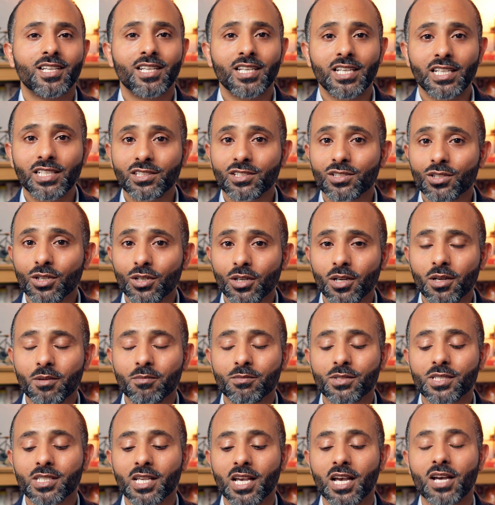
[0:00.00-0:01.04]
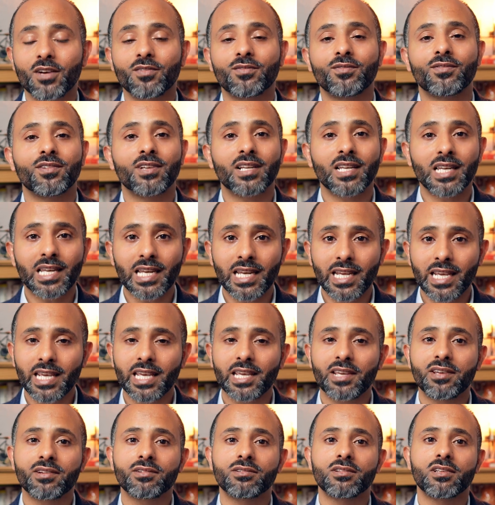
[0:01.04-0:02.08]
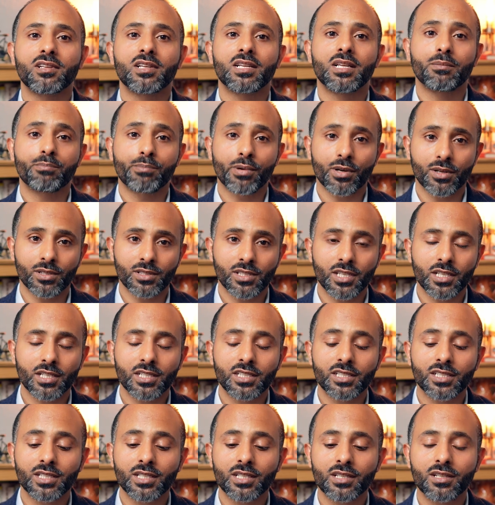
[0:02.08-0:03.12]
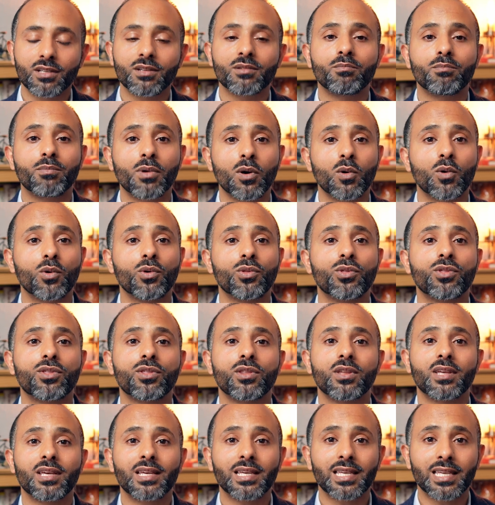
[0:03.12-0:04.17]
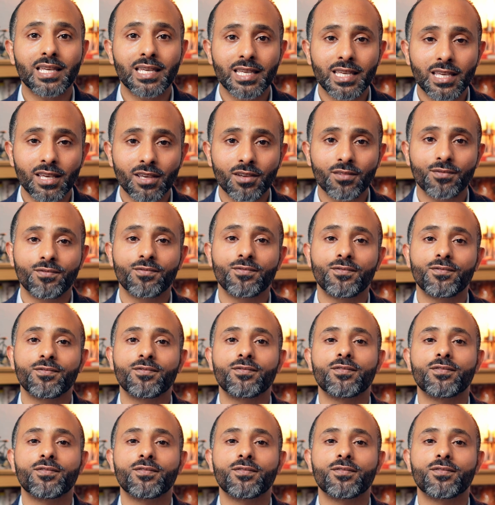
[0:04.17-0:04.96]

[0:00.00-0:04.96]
In terms of legal protection, both give